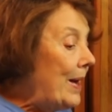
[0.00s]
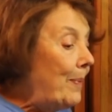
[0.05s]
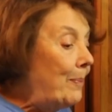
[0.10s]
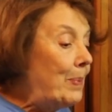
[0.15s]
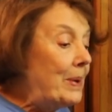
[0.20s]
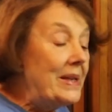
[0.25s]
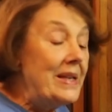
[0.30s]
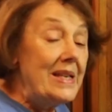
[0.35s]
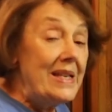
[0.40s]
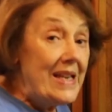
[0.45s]

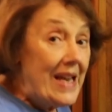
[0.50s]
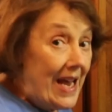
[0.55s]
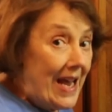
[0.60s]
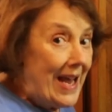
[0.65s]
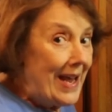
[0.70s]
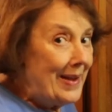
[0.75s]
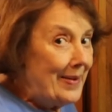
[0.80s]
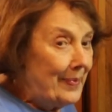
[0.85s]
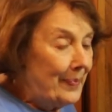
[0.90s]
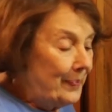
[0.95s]
But
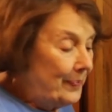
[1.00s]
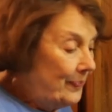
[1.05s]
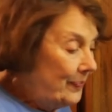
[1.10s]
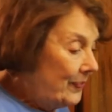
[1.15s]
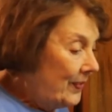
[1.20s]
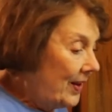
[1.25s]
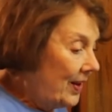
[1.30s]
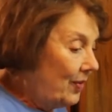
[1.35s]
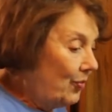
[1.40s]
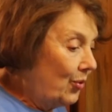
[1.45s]
today
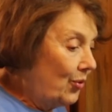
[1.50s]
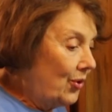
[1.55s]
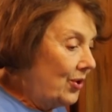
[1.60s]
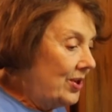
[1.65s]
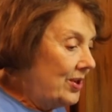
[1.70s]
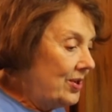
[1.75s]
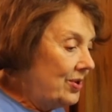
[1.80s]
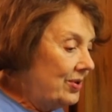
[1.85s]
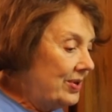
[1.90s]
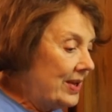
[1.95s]
we're
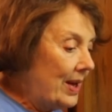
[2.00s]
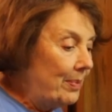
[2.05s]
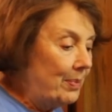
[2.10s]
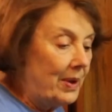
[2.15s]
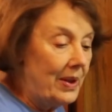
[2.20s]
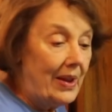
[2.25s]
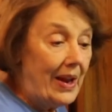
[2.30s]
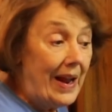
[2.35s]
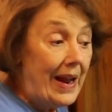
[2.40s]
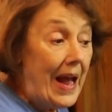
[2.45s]
going to do
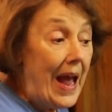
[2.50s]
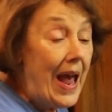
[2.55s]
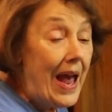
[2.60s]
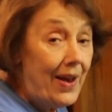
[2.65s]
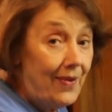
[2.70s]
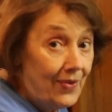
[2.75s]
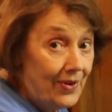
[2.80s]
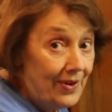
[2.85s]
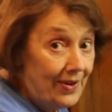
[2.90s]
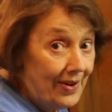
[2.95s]
something that I
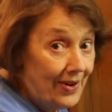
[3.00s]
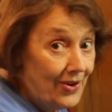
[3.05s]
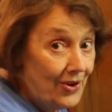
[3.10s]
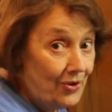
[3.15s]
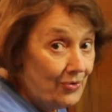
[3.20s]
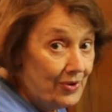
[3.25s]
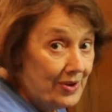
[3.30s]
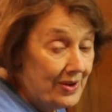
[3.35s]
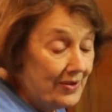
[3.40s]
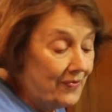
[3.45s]
haven't
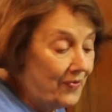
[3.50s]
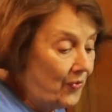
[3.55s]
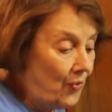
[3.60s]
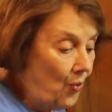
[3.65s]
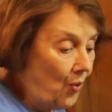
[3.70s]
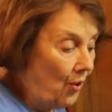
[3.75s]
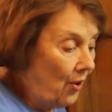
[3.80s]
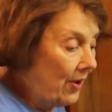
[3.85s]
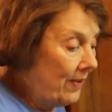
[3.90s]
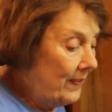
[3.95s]
used it
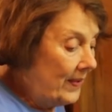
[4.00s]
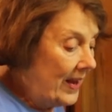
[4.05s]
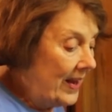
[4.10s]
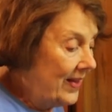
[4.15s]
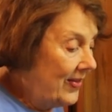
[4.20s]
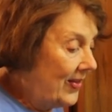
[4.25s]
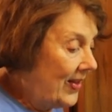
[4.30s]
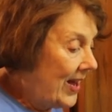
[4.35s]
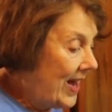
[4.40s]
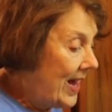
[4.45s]
for,
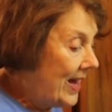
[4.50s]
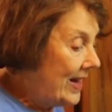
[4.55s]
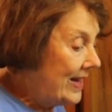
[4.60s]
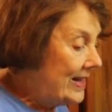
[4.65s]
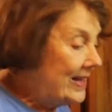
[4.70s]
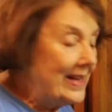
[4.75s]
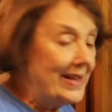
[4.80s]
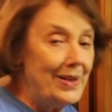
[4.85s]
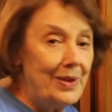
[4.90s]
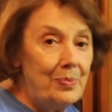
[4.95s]
and that
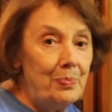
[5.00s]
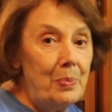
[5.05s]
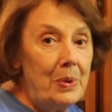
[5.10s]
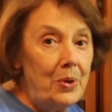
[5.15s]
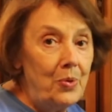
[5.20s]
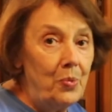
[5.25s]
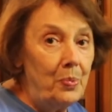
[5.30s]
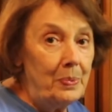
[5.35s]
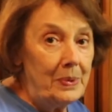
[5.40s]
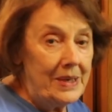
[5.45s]
is
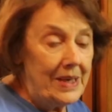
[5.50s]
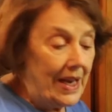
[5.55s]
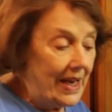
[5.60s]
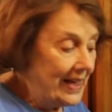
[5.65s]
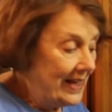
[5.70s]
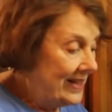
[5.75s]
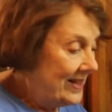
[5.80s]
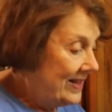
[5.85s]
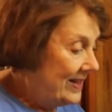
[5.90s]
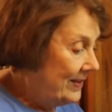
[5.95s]
peel
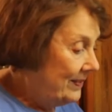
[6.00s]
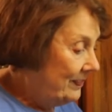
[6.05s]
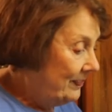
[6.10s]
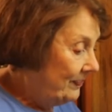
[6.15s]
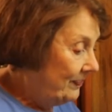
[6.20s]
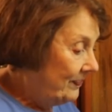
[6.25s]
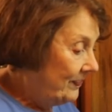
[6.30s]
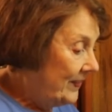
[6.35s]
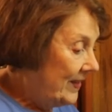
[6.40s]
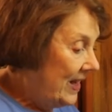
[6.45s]
potatoes.
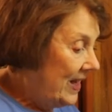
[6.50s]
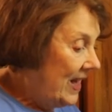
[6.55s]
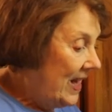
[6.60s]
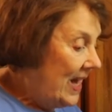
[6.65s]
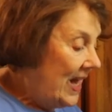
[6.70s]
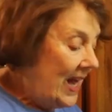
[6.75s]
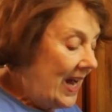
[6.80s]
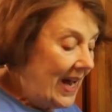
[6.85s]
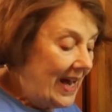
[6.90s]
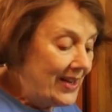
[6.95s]

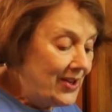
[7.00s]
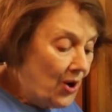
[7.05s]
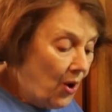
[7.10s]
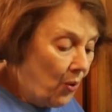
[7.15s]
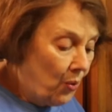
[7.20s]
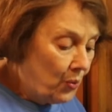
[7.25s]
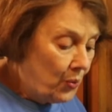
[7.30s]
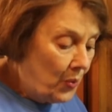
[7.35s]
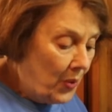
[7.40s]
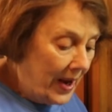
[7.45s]
I
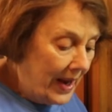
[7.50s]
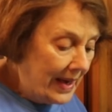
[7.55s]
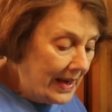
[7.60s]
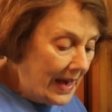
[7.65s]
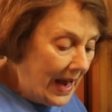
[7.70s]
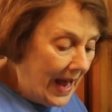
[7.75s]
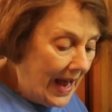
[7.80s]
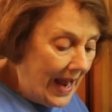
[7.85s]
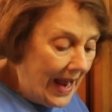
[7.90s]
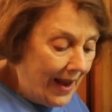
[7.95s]
told Wayne
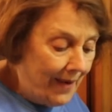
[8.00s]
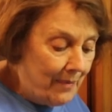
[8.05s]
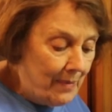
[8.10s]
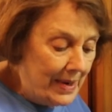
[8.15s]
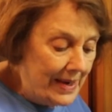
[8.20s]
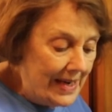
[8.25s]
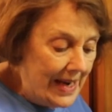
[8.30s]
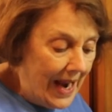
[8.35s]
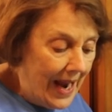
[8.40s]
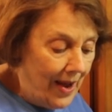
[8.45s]
I have
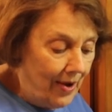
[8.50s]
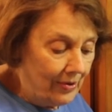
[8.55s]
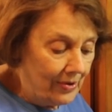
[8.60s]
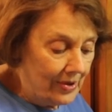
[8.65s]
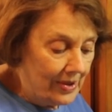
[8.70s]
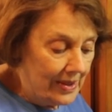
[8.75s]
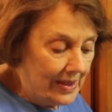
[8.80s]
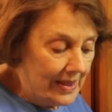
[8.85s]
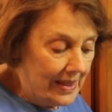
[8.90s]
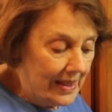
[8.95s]
my
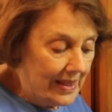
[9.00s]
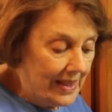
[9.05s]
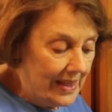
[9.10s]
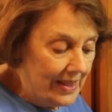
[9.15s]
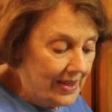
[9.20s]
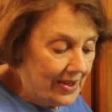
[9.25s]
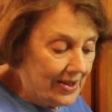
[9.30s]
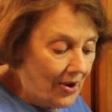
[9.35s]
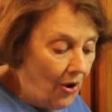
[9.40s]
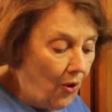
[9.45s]
doubts that
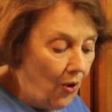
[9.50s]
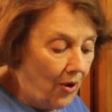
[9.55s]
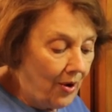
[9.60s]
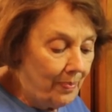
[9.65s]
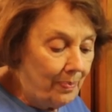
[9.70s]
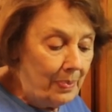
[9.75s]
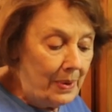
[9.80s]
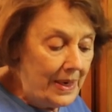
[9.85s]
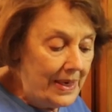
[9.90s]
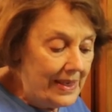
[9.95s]
this
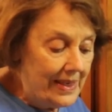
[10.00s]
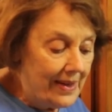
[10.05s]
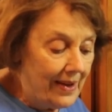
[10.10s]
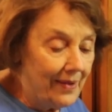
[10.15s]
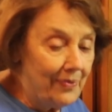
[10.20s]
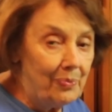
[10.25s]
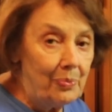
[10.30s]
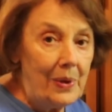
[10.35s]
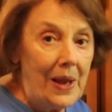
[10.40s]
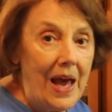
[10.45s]
hard piece
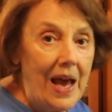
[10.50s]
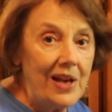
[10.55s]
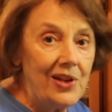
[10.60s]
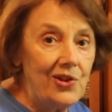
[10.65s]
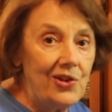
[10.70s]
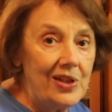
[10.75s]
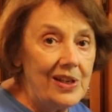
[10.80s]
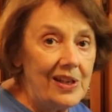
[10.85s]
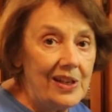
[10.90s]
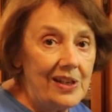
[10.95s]
of
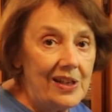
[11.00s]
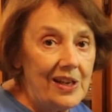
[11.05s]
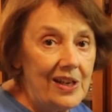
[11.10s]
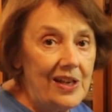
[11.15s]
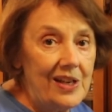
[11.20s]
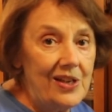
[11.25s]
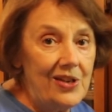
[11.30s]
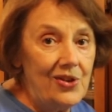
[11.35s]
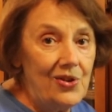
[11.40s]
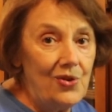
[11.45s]
plastic
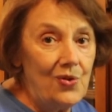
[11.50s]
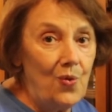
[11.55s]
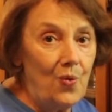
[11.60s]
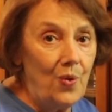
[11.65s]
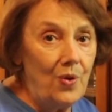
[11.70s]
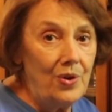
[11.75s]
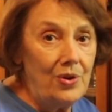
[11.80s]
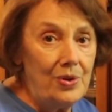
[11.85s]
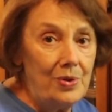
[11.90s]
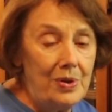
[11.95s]
is
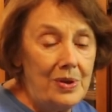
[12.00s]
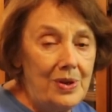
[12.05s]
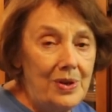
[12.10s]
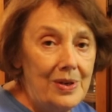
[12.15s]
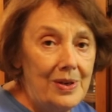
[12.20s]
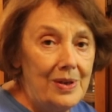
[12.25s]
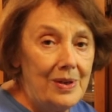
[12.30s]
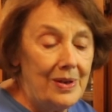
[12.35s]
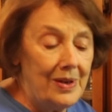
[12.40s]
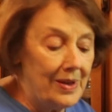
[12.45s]
going
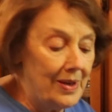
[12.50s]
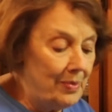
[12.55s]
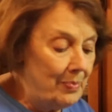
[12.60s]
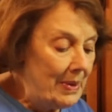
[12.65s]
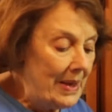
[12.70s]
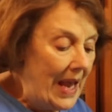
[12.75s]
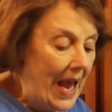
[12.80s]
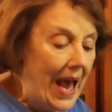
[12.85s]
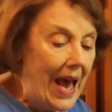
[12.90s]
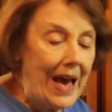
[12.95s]
to
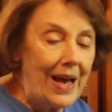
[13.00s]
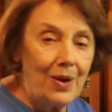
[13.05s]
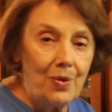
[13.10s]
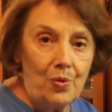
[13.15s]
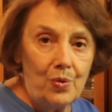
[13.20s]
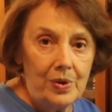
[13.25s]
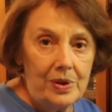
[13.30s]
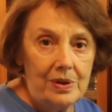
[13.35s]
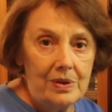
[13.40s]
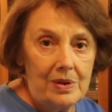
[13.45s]
be
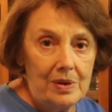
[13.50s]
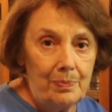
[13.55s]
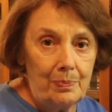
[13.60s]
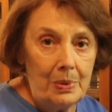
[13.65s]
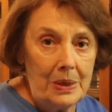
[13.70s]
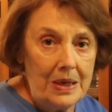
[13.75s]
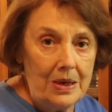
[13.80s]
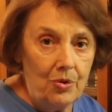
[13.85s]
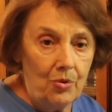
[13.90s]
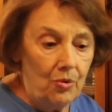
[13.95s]
adequate to
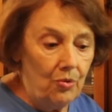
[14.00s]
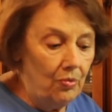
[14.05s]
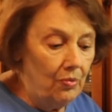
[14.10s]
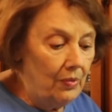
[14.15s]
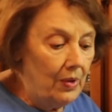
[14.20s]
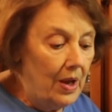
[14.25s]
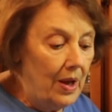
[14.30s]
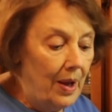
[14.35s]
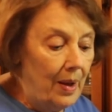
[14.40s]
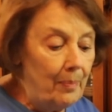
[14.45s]
peel
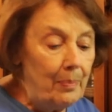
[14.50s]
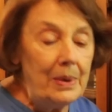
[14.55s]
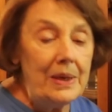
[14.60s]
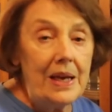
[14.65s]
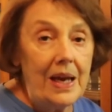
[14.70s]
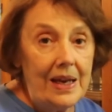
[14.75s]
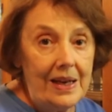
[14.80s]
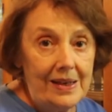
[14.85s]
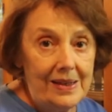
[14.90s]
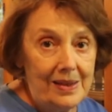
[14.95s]

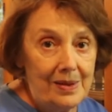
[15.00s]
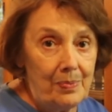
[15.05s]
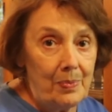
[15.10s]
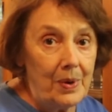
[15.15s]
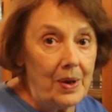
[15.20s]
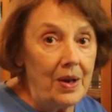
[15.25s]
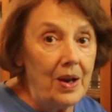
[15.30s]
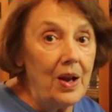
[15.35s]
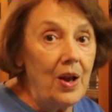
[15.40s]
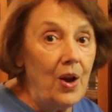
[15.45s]
potatoes,
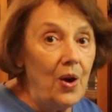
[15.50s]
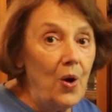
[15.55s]
but